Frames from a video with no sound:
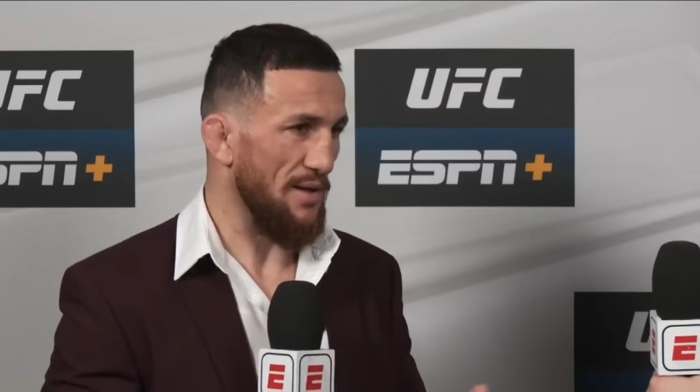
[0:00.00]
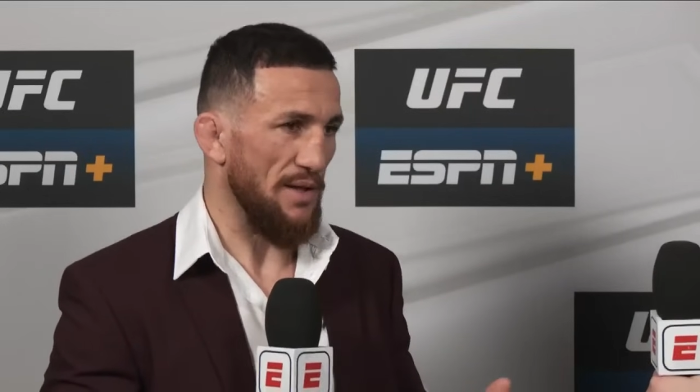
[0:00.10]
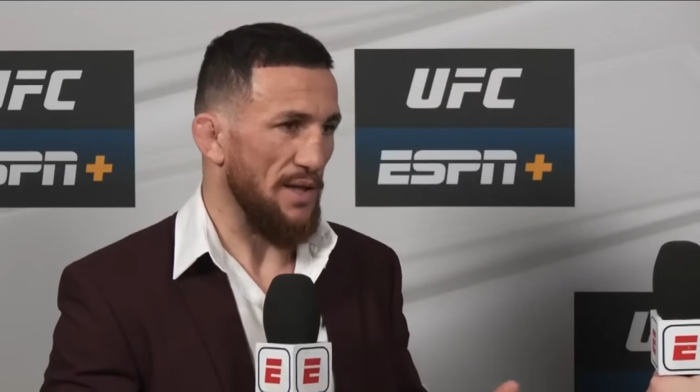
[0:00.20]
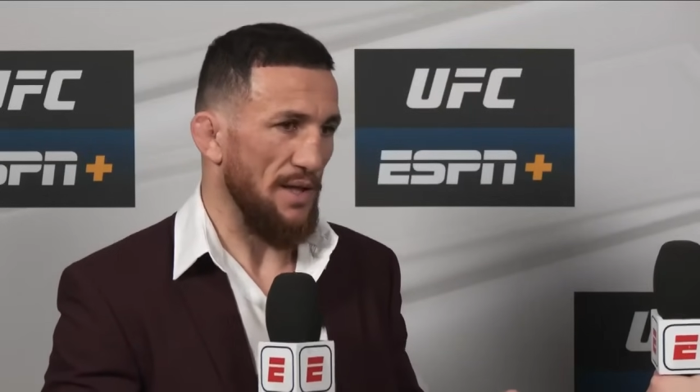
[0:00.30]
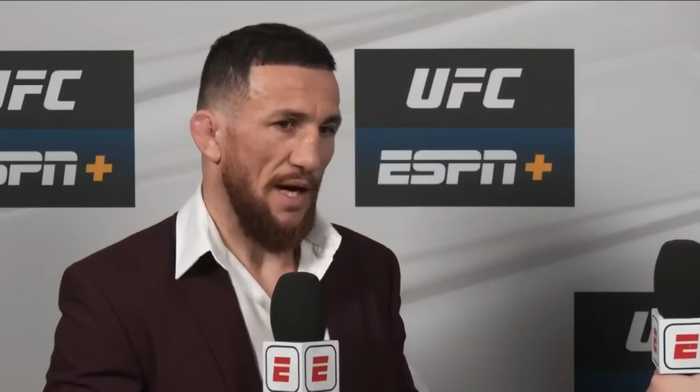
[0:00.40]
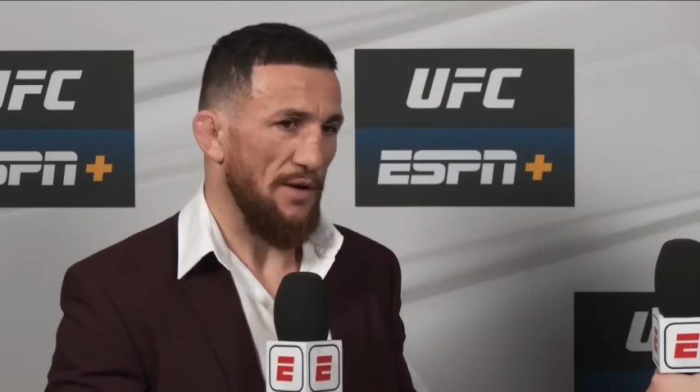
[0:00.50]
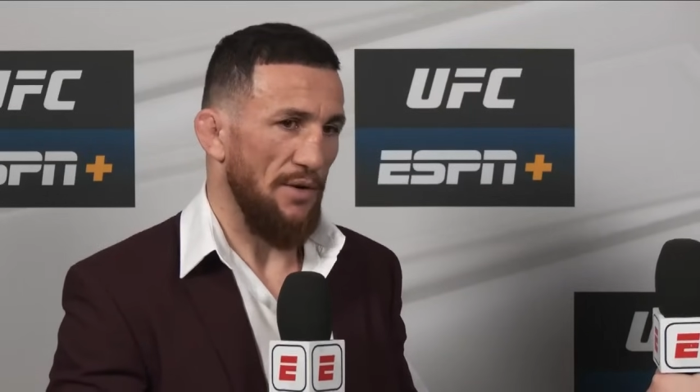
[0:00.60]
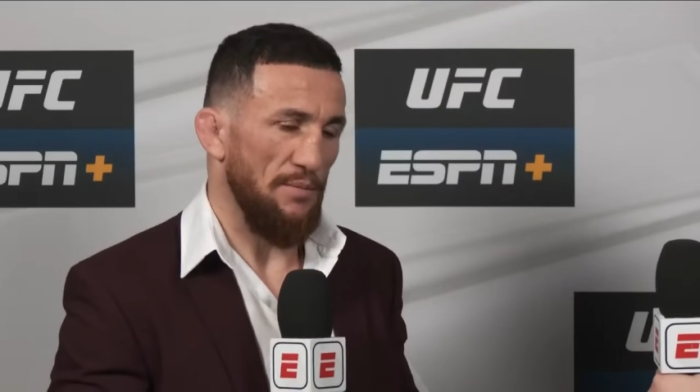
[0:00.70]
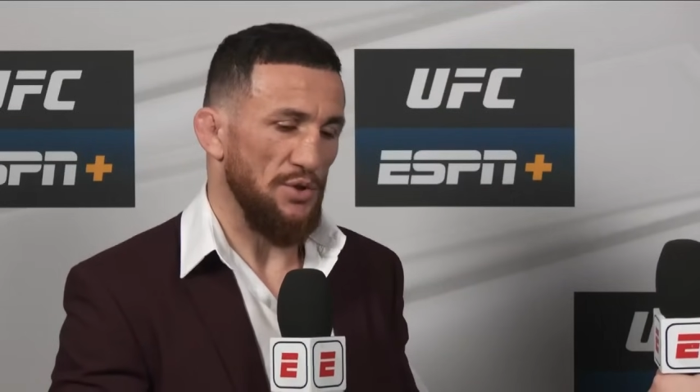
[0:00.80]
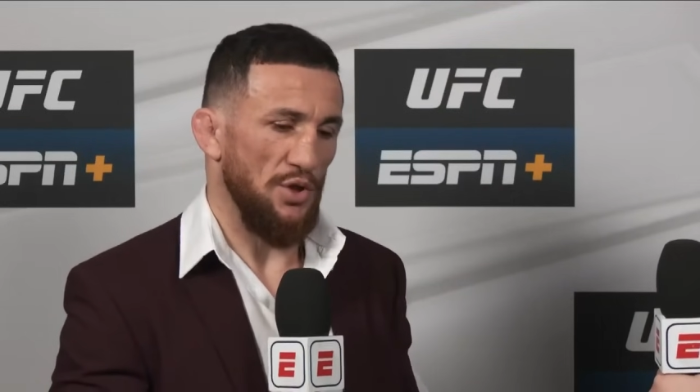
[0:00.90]
and
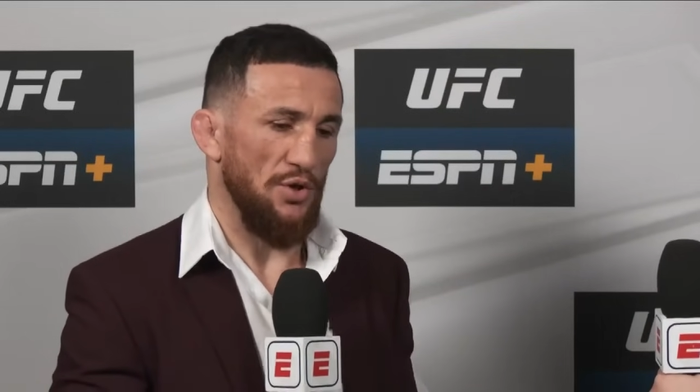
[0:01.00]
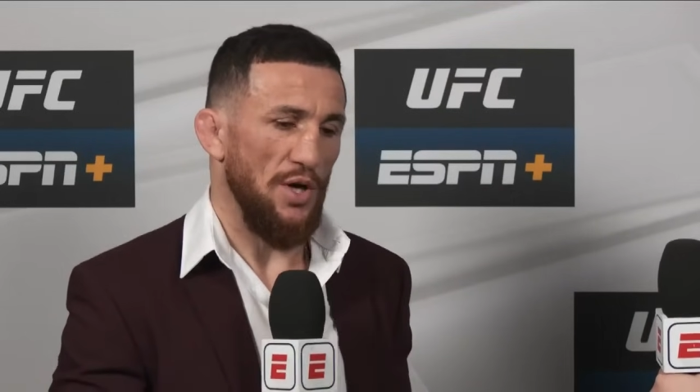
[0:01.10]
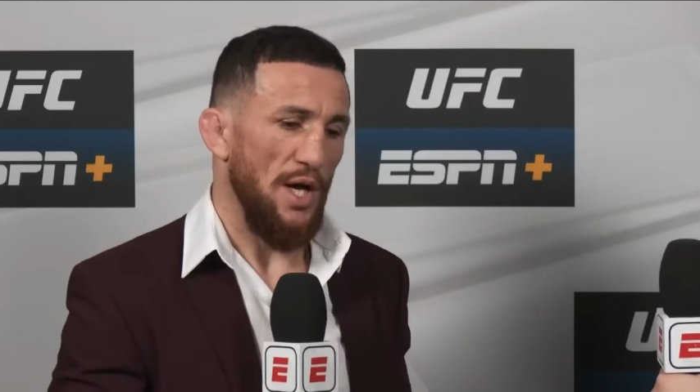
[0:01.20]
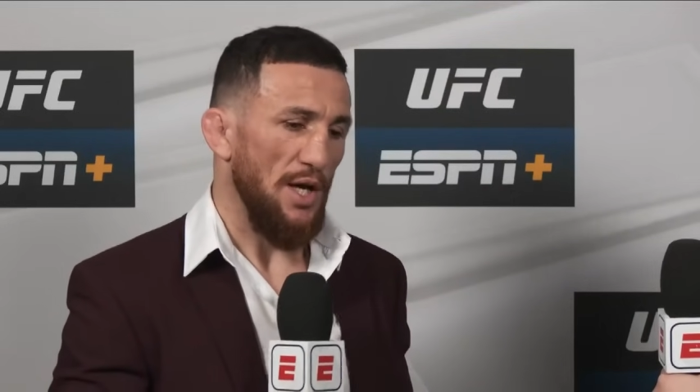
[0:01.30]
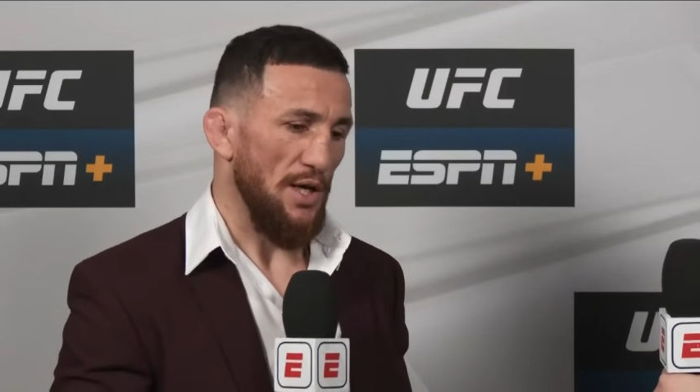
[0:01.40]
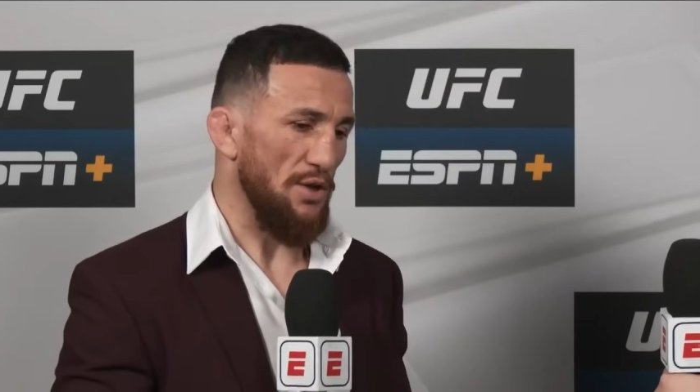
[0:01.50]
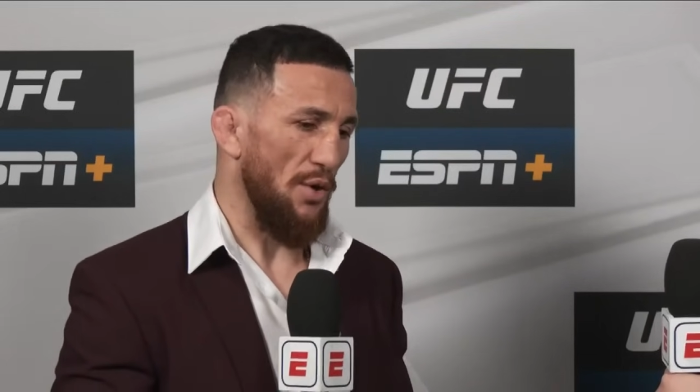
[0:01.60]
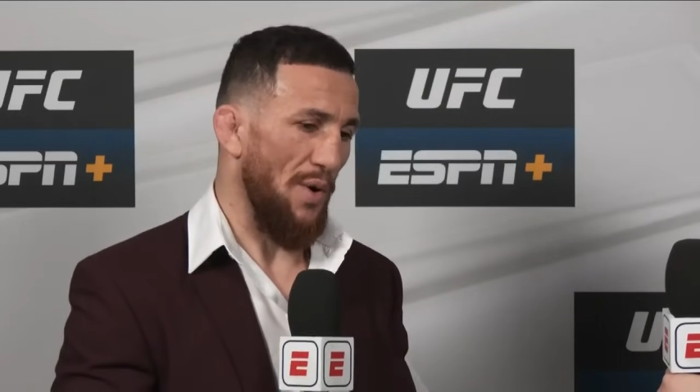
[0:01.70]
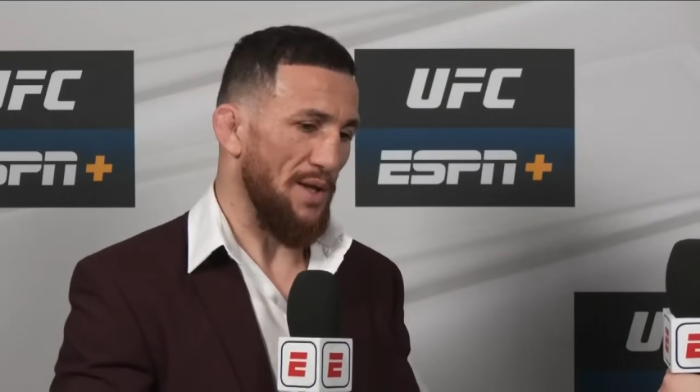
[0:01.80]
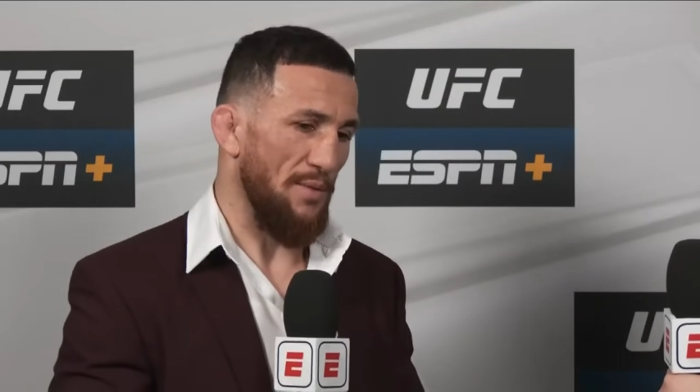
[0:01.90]
I'm sure he
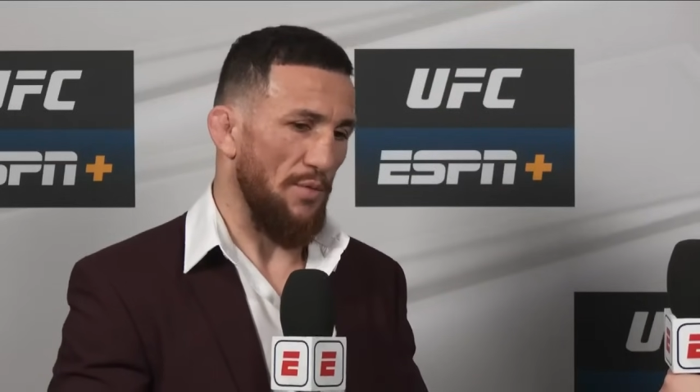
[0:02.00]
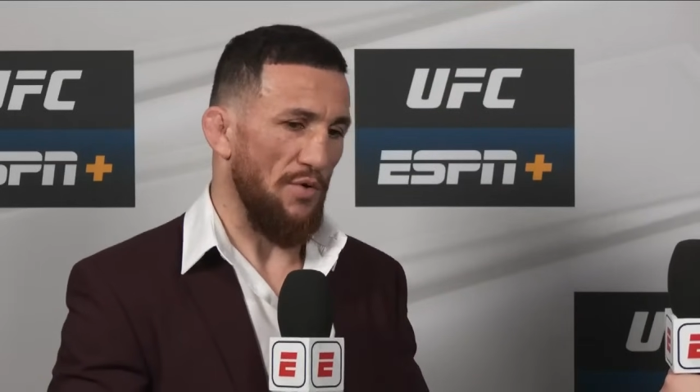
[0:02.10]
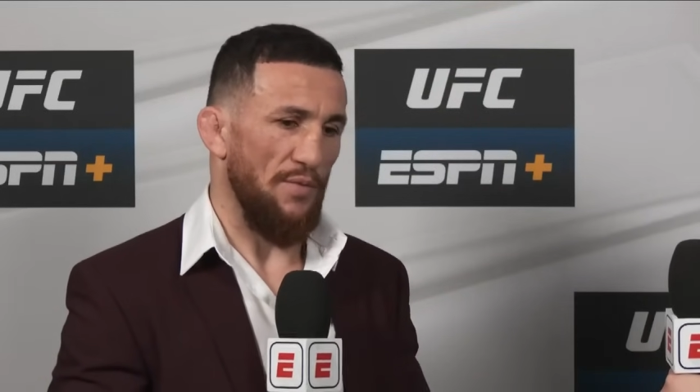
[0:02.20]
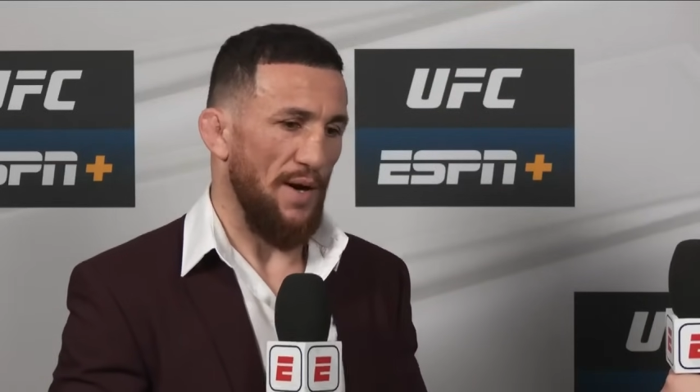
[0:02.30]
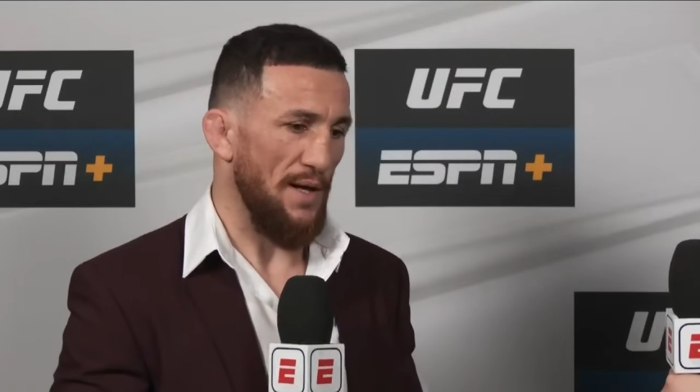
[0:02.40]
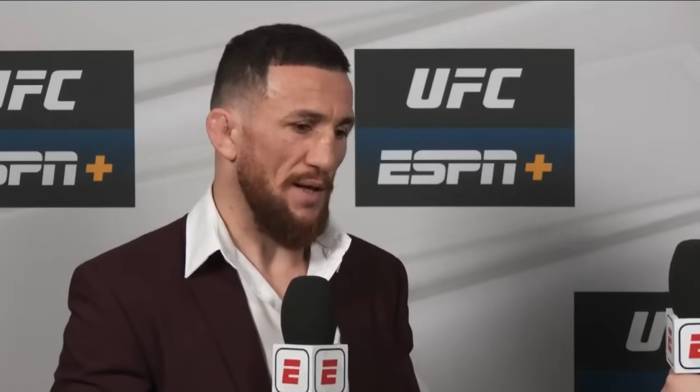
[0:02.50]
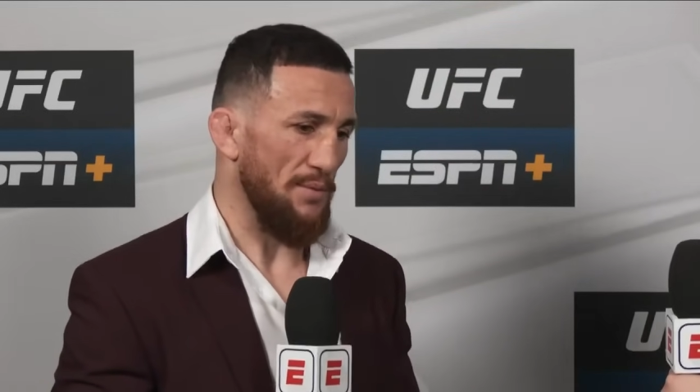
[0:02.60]
don't want more fight.